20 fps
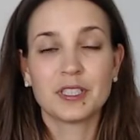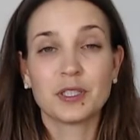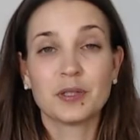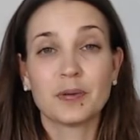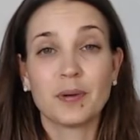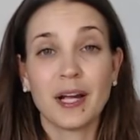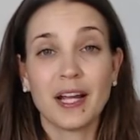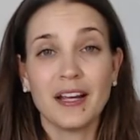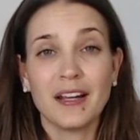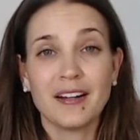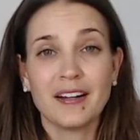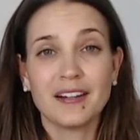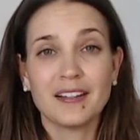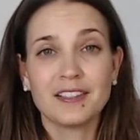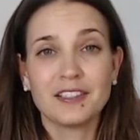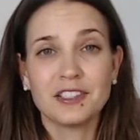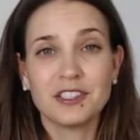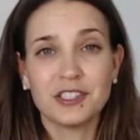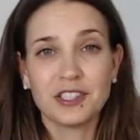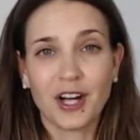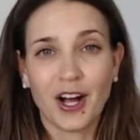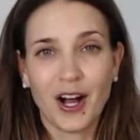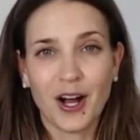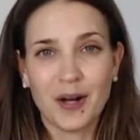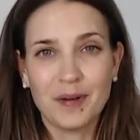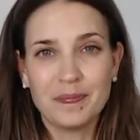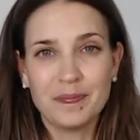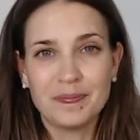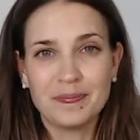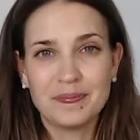Great job.
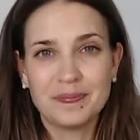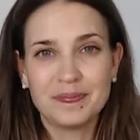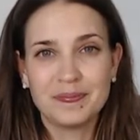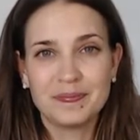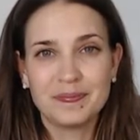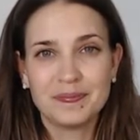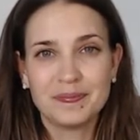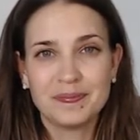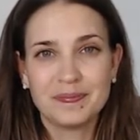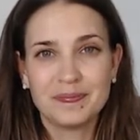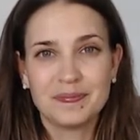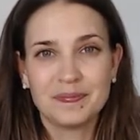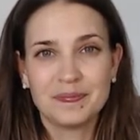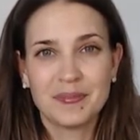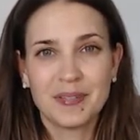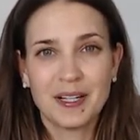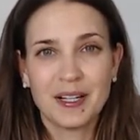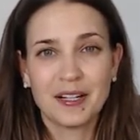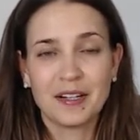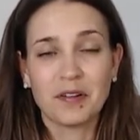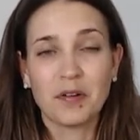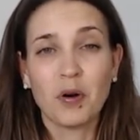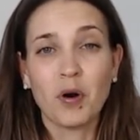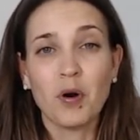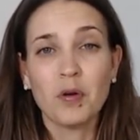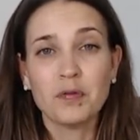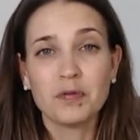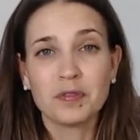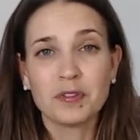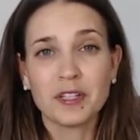Now
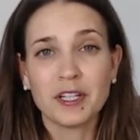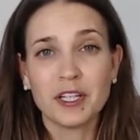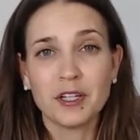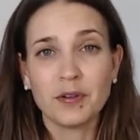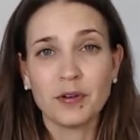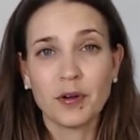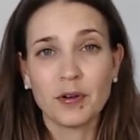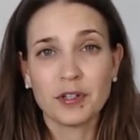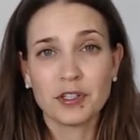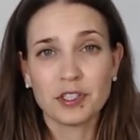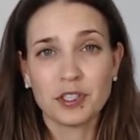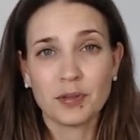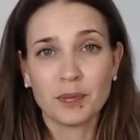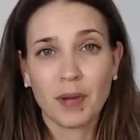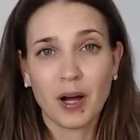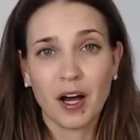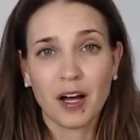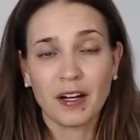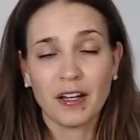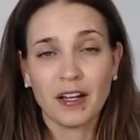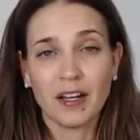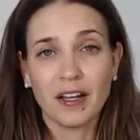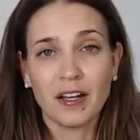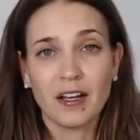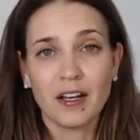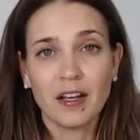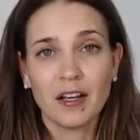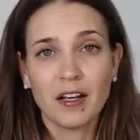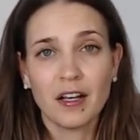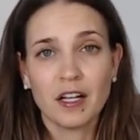hopefully you notice your body
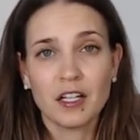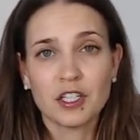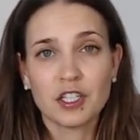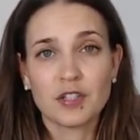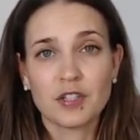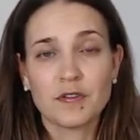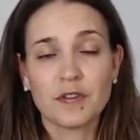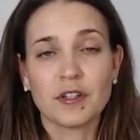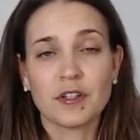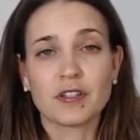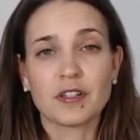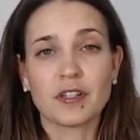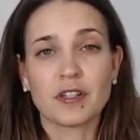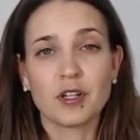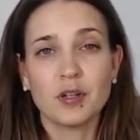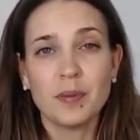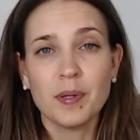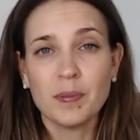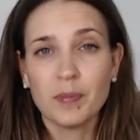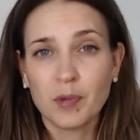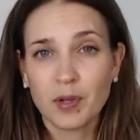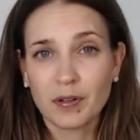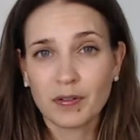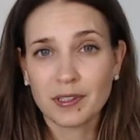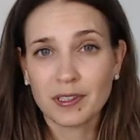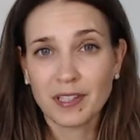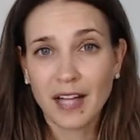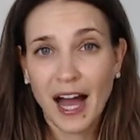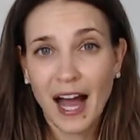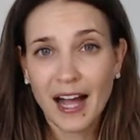just feels a little bit more
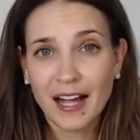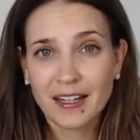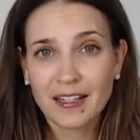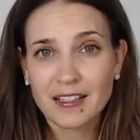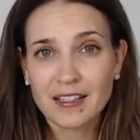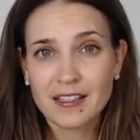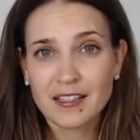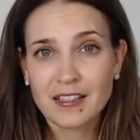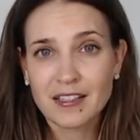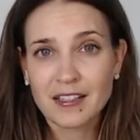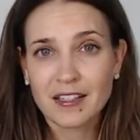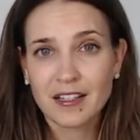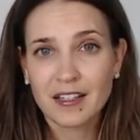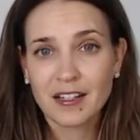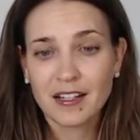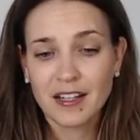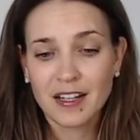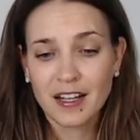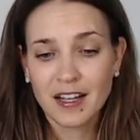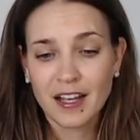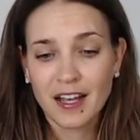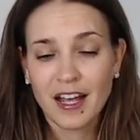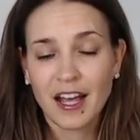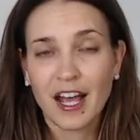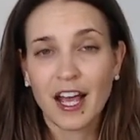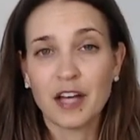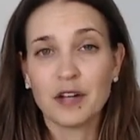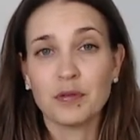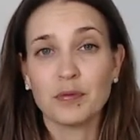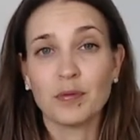relaxed
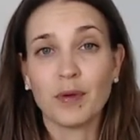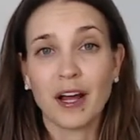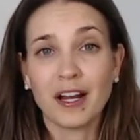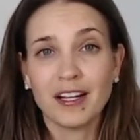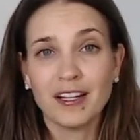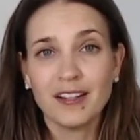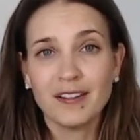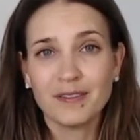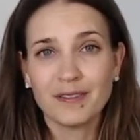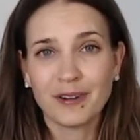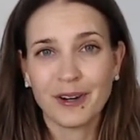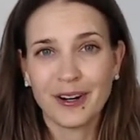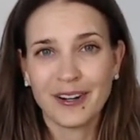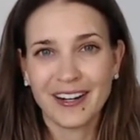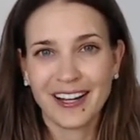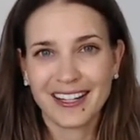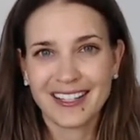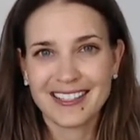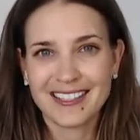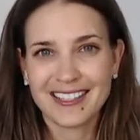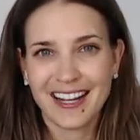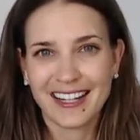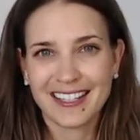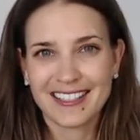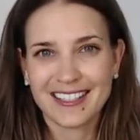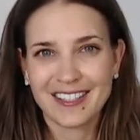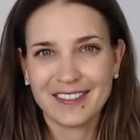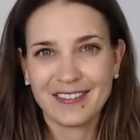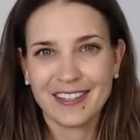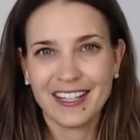and ready for our next
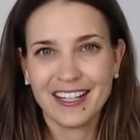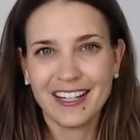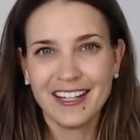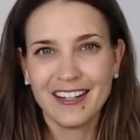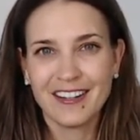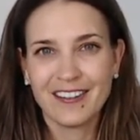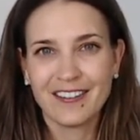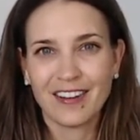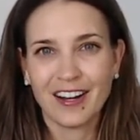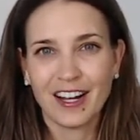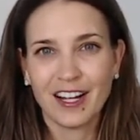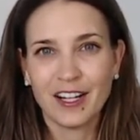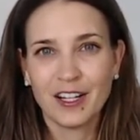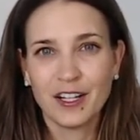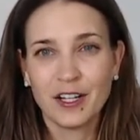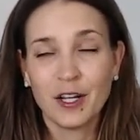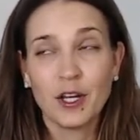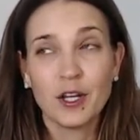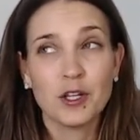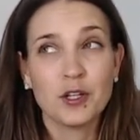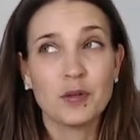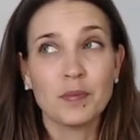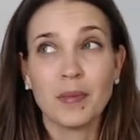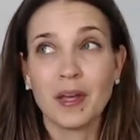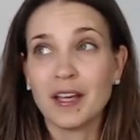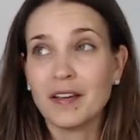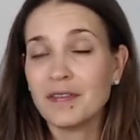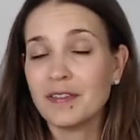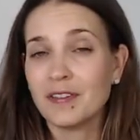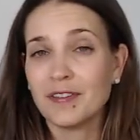activity. Right? You
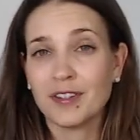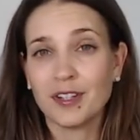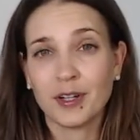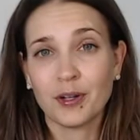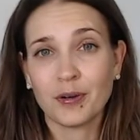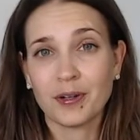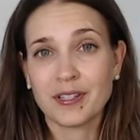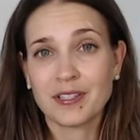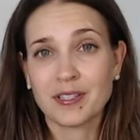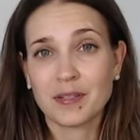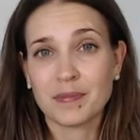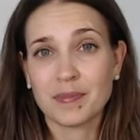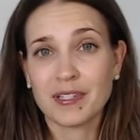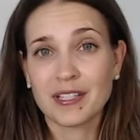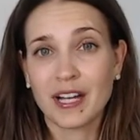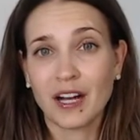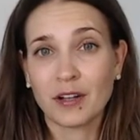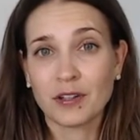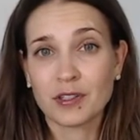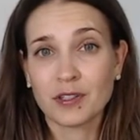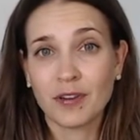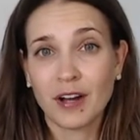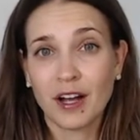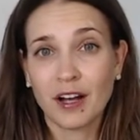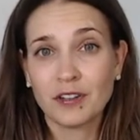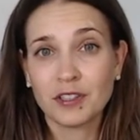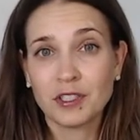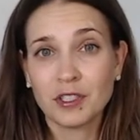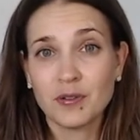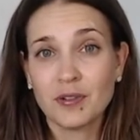may have even noticed some sounds
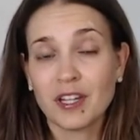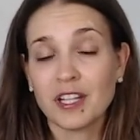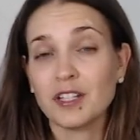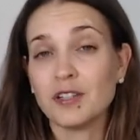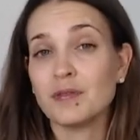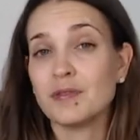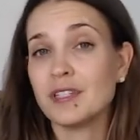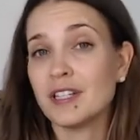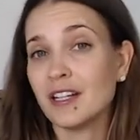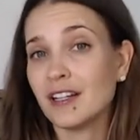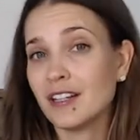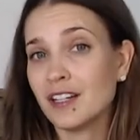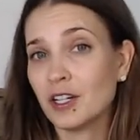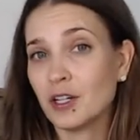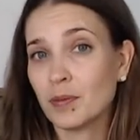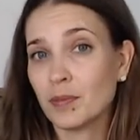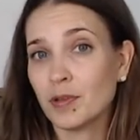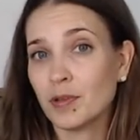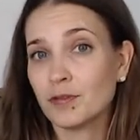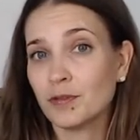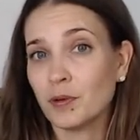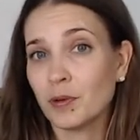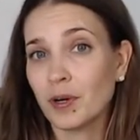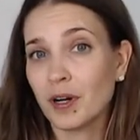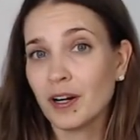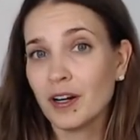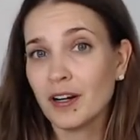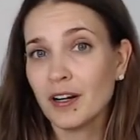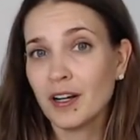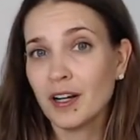around you that you didn't hear
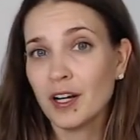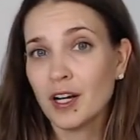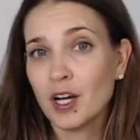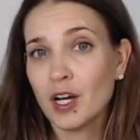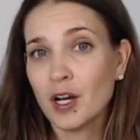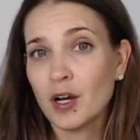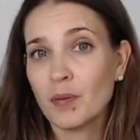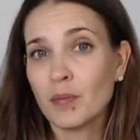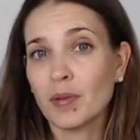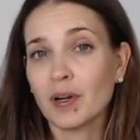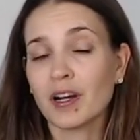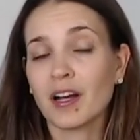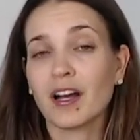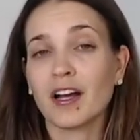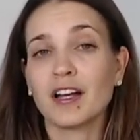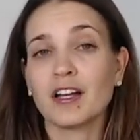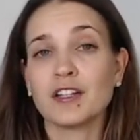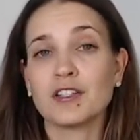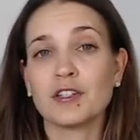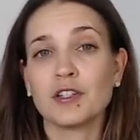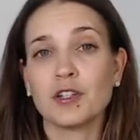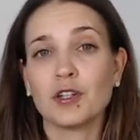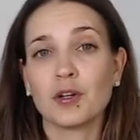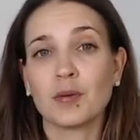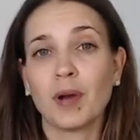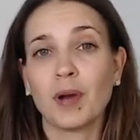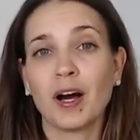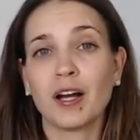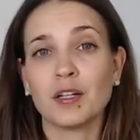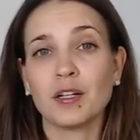before because your
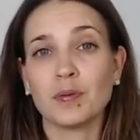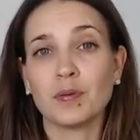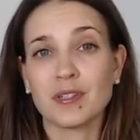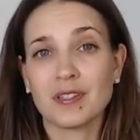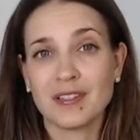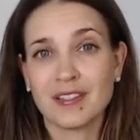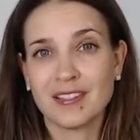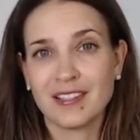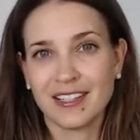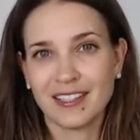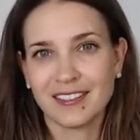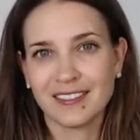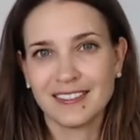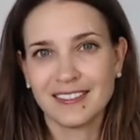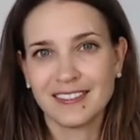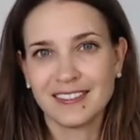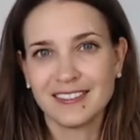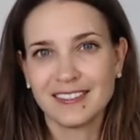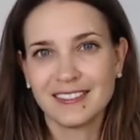body was still,